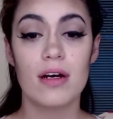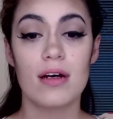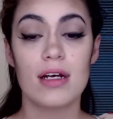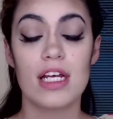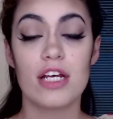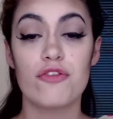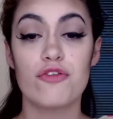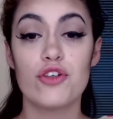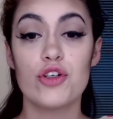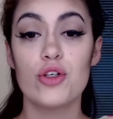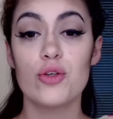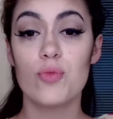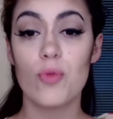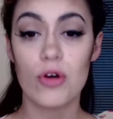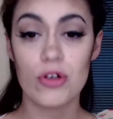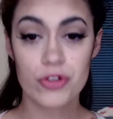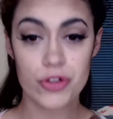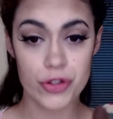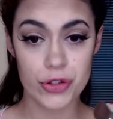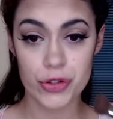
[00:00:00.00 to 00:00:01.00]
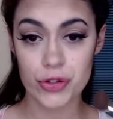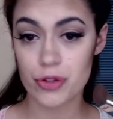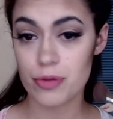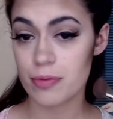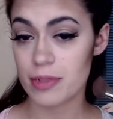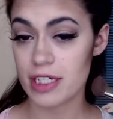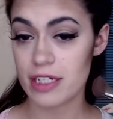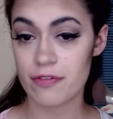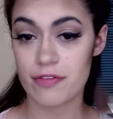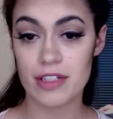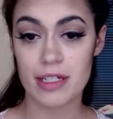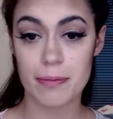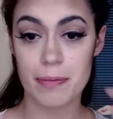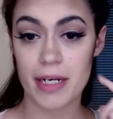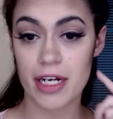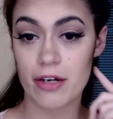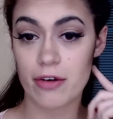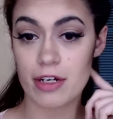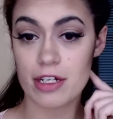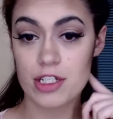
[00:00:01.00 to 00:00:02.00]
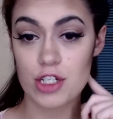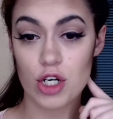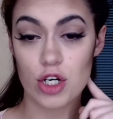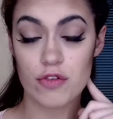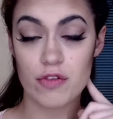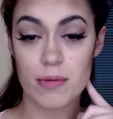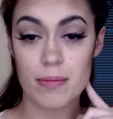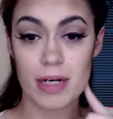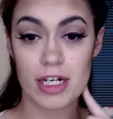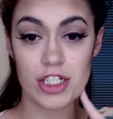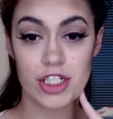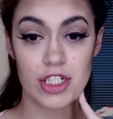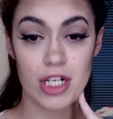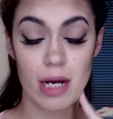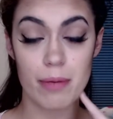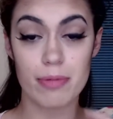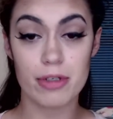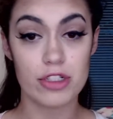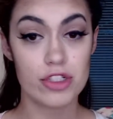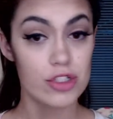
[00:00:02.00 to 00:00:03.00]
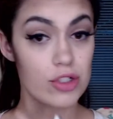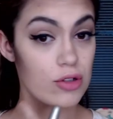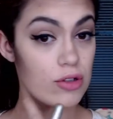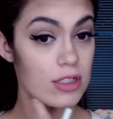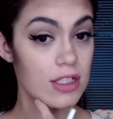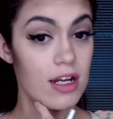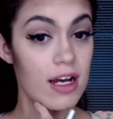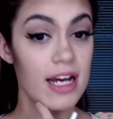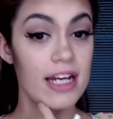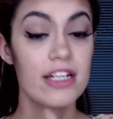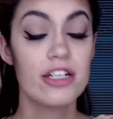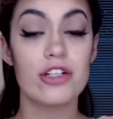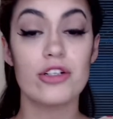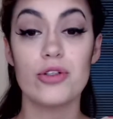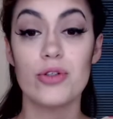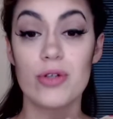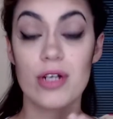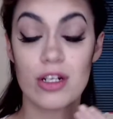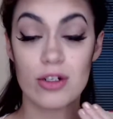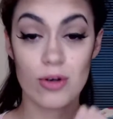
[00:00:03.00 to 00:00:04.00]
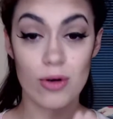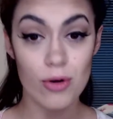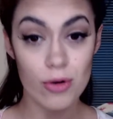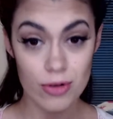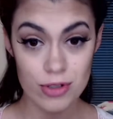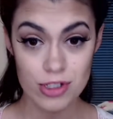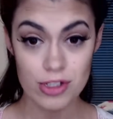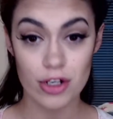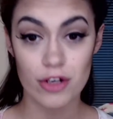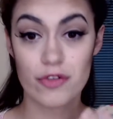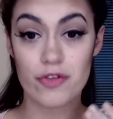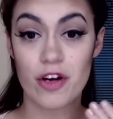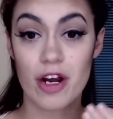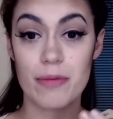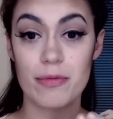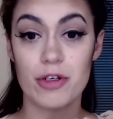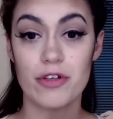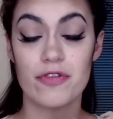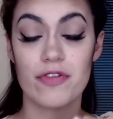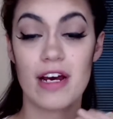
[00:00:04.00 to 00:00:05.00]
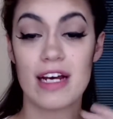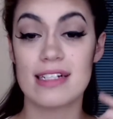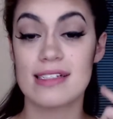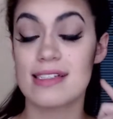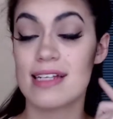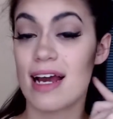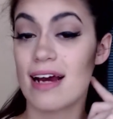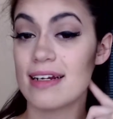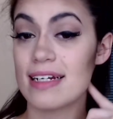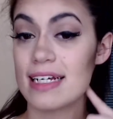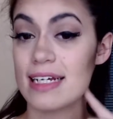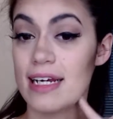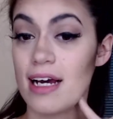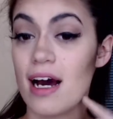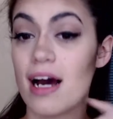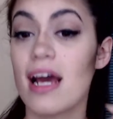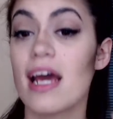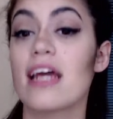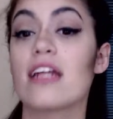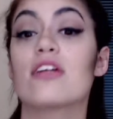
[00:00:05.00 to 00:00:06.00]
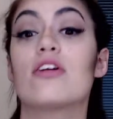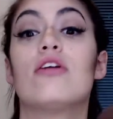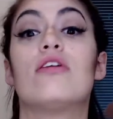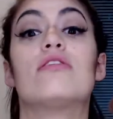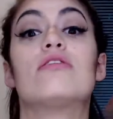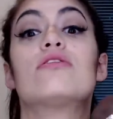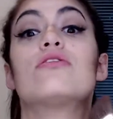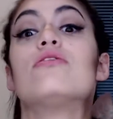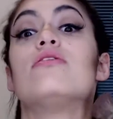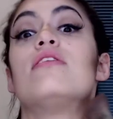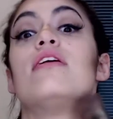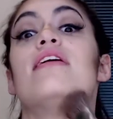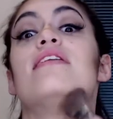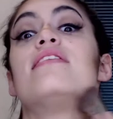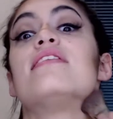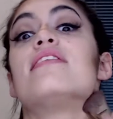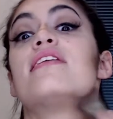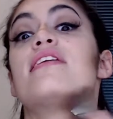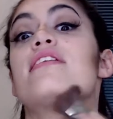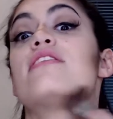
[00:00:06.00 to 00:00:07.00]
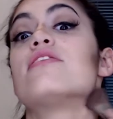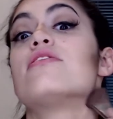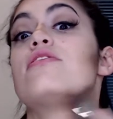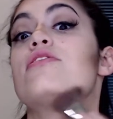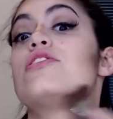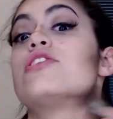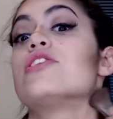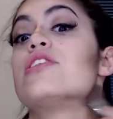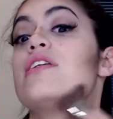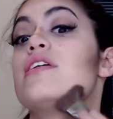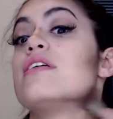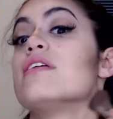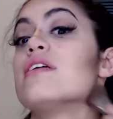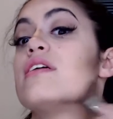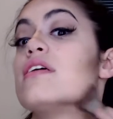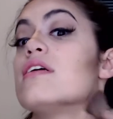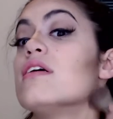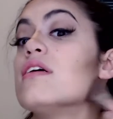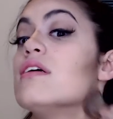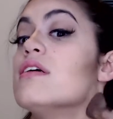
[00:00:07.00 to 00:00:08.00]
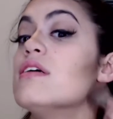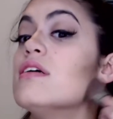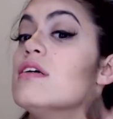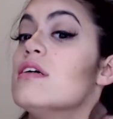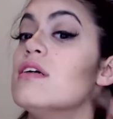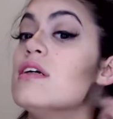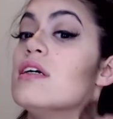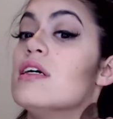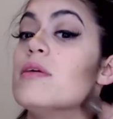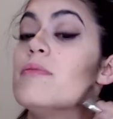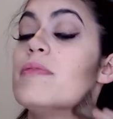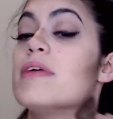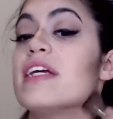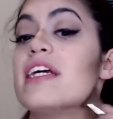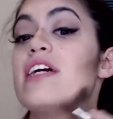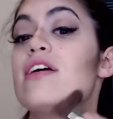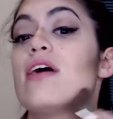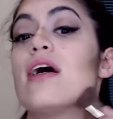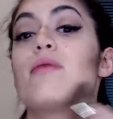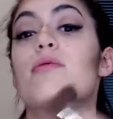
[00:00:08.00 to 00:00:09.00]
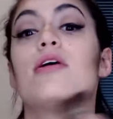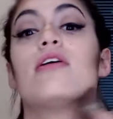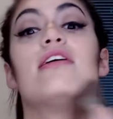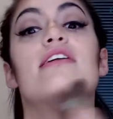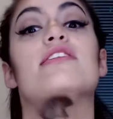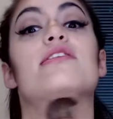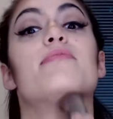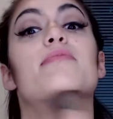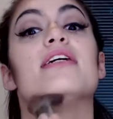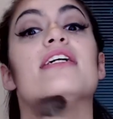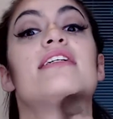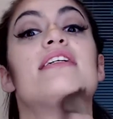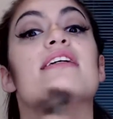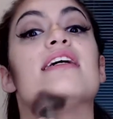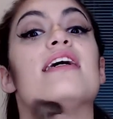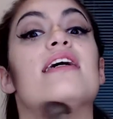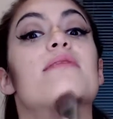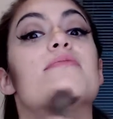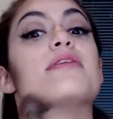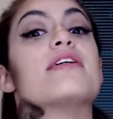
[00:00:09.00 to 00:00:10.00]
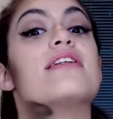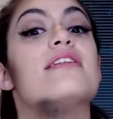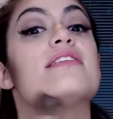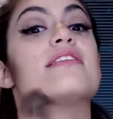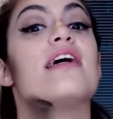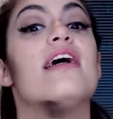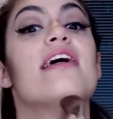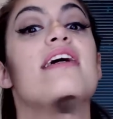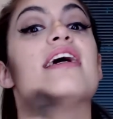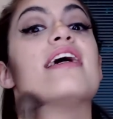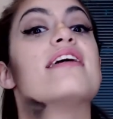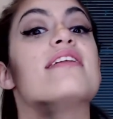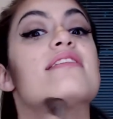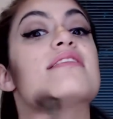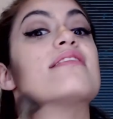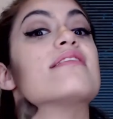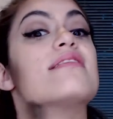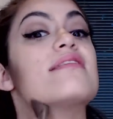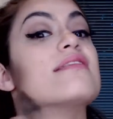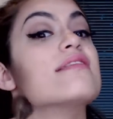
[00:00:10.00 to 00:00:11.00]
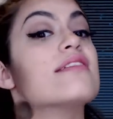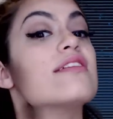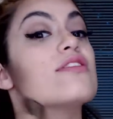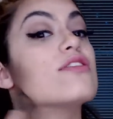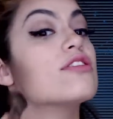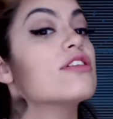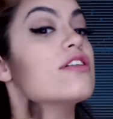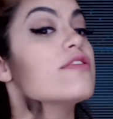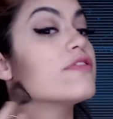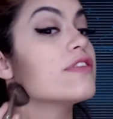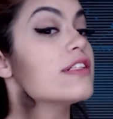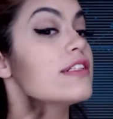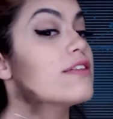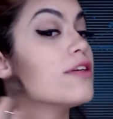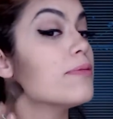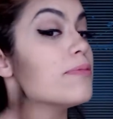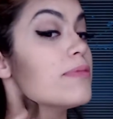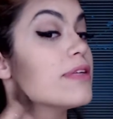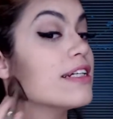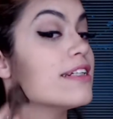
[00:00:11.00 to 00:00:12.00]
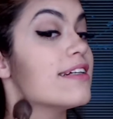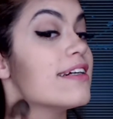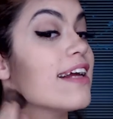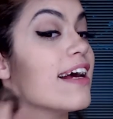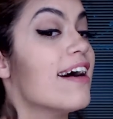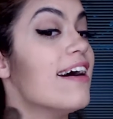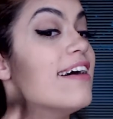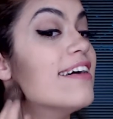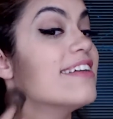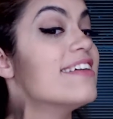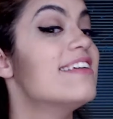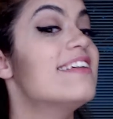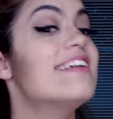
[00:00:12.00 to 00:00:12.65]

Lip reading: if you want to give the appearance of a much sharper jawline, you can also frame your face down here and contour underneath your chin here. But here I'm going to blend it out because I hate the look of it not blended out.